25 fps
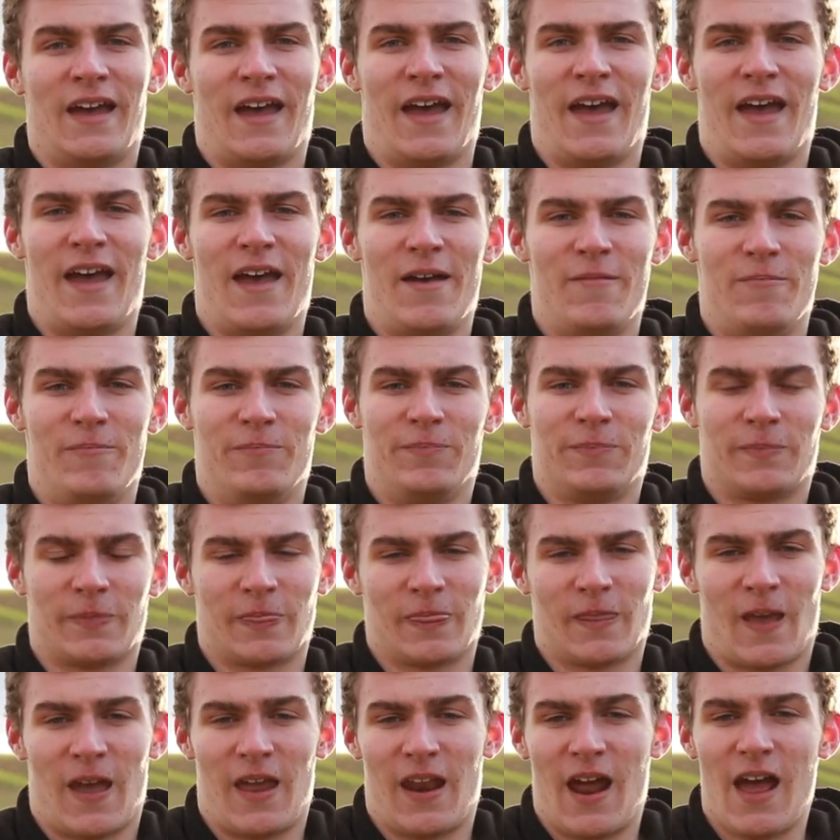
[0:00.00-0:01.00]
Um,
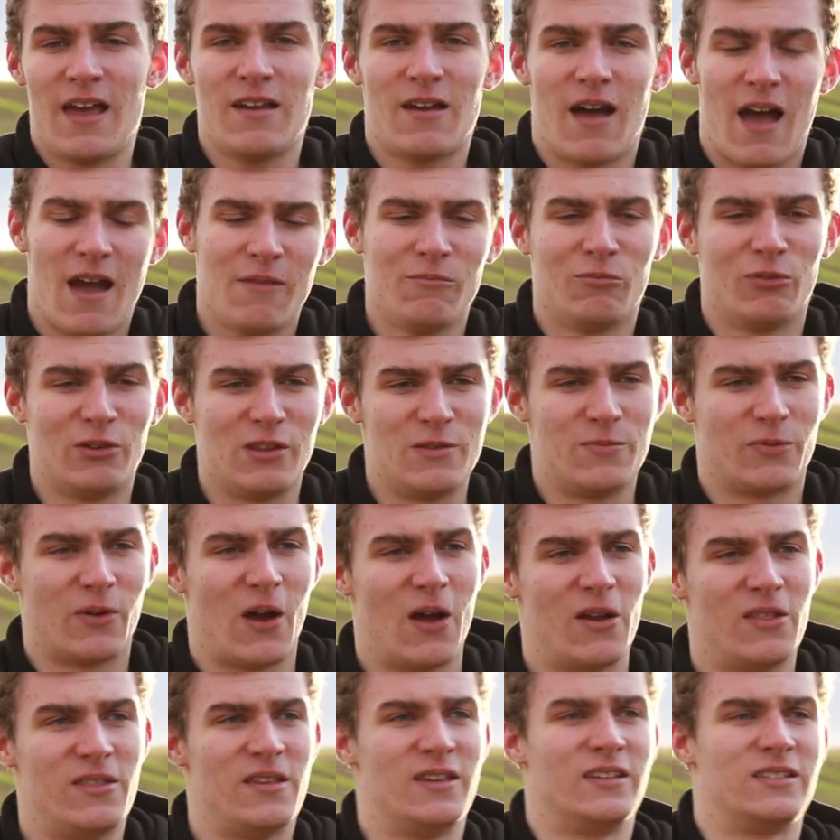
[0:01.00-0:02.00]
and I, I'm really
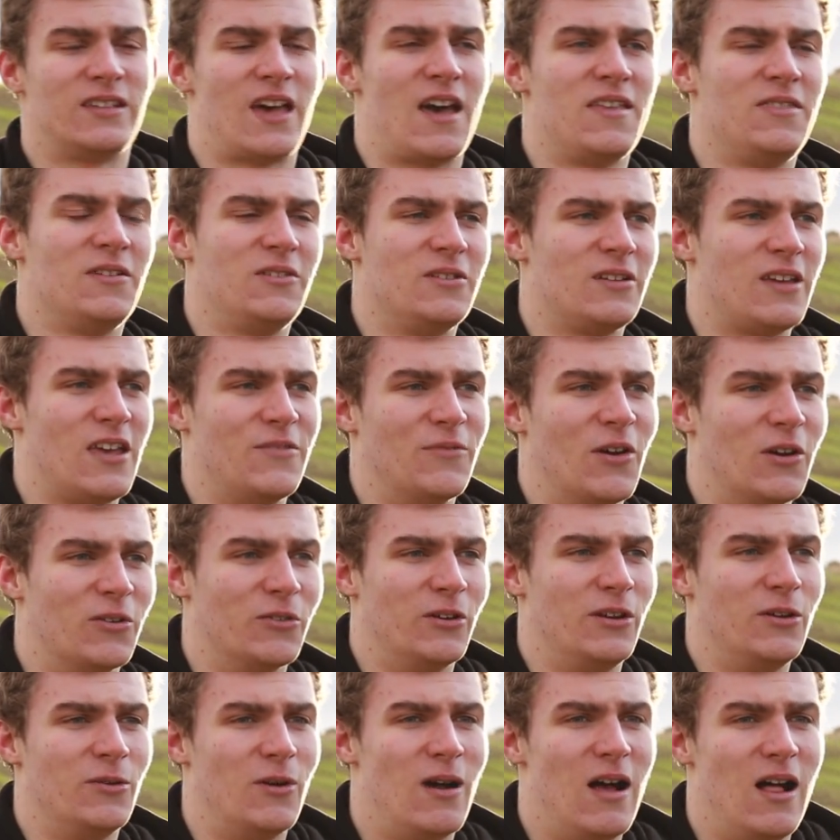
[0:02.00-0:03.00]
proud of this. I thought it came
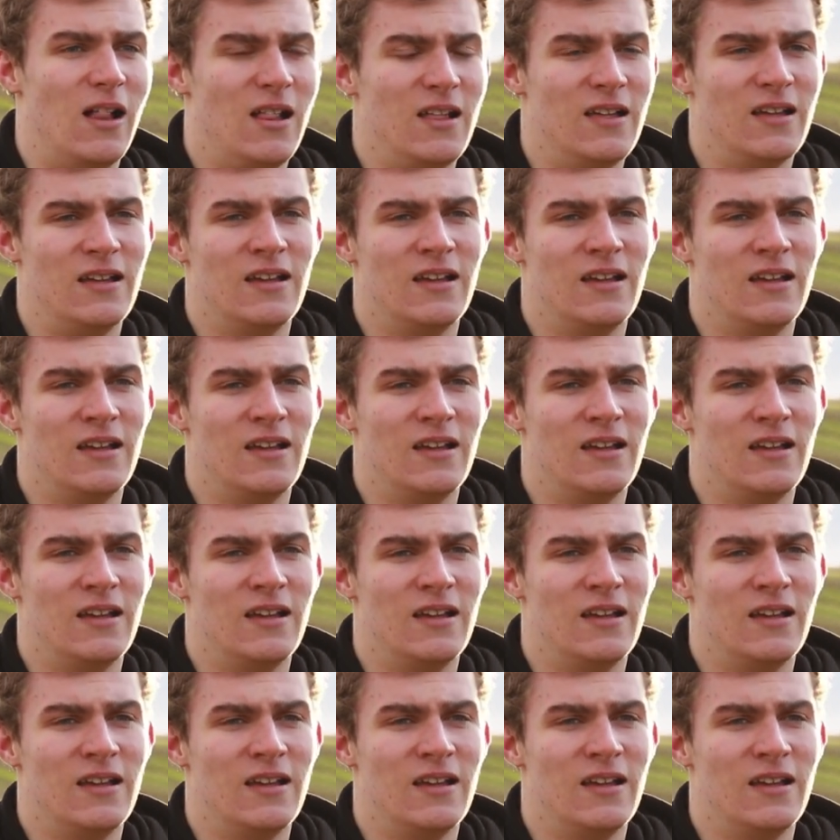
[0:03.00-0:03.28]
out really well.